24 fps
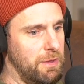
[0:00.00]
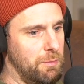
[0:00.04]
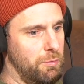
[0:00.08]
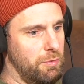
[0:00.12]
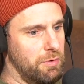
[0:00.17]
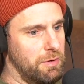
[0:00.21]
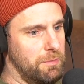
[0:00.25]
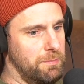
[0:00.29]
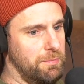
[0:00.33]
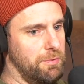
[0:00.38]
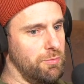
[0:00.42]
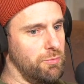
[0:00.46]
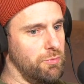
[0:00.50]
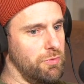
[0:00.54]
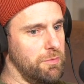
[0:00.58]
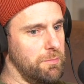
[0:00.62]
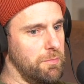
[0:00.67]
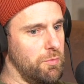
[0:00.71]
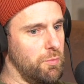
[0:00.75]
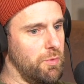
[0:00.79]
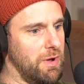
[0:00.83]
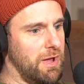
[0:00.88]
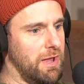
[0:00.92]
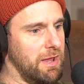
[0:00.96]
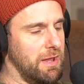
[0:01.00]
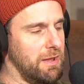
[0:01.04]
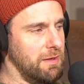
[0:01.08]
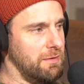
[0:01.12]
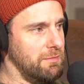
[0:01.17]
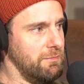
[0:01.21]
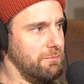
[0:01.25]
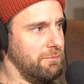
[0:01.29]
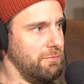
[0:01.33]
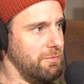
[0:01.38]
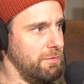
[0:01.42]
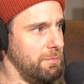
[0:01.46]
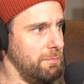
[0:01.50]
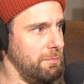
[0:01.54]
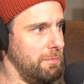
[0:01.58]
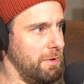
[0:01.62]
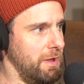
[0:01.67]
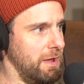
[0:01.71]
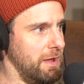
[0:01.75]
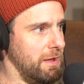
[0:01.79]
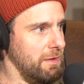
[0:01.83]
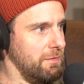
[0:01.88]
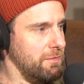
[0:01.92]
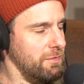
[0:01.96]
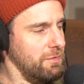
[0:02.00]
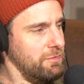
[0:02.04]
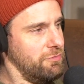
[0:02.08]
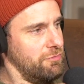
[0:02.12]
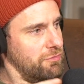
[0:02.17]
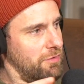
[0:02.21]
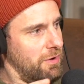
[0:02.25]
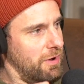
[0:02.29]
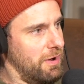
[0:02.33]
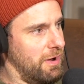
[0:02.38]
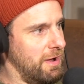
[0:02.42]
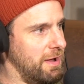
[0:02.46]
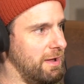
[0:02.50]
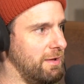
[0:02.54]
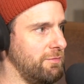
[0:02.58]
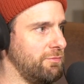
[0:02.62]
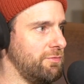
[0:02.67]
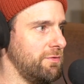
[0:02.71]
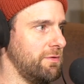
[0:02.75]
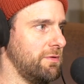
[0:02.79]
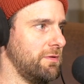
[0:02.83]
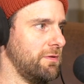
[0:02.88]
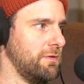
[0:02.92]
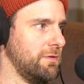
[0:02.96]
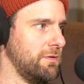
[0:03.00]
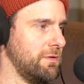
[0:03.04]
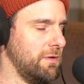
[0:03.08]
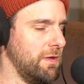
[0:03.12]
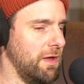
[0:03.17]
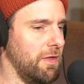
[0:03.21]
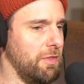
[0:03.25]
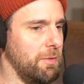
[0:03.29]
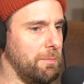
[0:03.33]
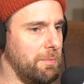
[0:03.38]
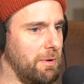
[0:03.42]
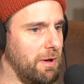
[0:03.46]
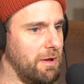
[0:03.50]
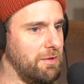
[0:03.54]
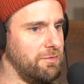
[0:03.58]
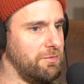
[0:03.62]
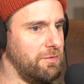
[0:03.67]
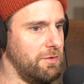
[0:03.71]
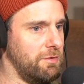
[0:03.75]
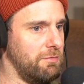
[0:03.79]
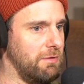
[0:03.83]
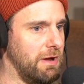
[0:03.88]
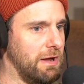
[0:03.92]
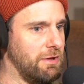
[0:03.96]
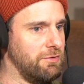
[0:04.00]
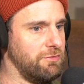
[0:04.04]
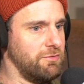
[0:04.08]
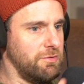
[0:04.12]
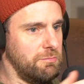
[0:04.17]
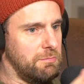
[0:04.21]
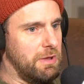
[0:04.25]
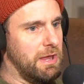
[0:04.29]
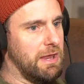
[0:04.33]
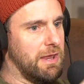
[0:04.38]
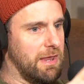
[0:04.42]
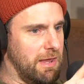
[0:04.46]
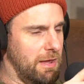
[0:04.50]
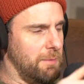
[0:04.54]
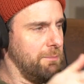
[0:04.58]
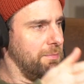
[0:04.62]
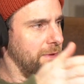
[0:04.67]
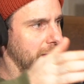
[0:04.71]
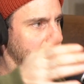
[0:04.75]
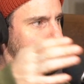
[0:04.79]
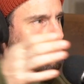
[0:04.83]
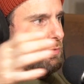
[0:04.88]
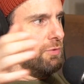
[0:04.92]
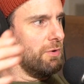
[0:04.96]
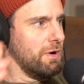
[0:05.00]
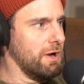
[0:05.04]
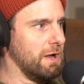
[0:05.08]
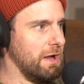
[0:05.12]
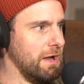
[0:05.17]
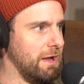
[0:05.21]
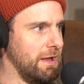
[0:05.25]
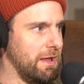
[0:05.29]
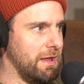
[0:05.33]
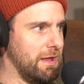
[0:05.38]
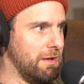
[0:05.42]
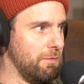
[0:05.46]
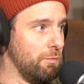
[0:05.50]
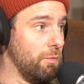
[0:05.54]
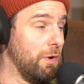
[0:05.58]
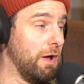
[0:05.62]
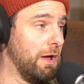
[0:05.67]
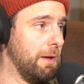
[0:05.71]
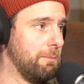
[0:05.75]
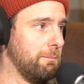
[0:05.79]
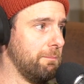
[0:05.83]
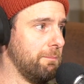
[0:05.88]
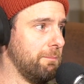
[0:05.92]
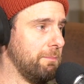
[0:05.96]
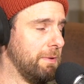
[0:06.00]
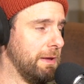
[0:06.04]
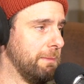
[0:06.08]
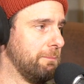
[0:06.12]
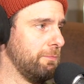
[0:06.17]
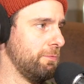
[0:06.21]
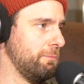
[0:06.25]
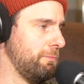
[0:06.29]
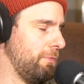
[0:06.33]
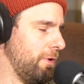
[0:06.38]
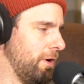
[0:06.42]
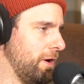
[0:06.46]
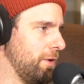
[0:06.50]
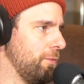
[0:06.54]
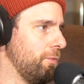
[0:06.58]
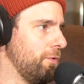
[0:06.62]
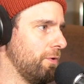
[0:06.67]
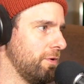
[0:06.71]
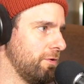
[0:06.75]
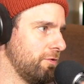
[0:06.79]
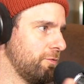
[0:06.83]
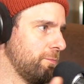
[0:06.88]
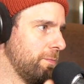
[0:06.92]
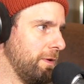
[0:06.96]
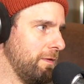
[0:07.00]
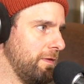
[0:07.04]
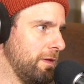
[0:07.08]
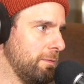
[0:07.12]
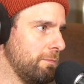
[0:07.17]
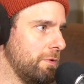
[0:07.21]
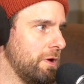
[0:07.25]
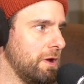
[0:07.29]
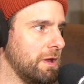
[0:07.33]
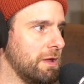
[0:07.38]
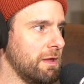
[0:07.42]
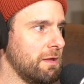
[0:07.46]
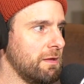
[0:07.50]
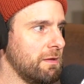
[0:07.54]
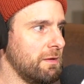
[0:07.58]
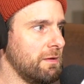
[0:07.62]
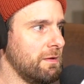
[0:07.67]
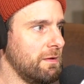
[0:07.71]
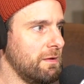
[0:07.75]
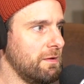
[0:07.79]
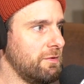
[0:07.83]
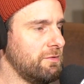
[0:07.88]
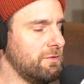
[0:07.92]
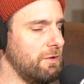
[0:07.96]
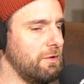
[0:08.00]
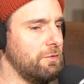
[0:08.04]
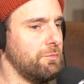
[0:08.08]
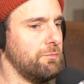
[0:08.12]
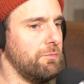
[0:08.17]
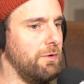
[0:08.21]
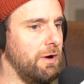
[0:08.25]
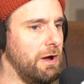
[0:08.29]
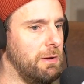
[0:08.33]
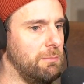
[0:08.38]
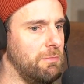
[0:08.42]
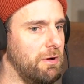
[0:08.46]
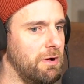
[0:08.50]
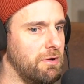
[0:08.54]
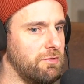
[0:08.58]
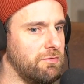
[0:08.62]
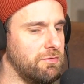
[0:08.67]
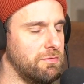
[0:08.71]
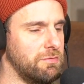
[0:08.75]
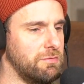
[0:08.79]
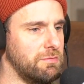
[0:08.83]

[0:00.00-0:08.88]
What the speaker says: want to pull them away from like the Strive and the other bikes in the range to make it a bit more clear where people might want to spend their money. So it's very much.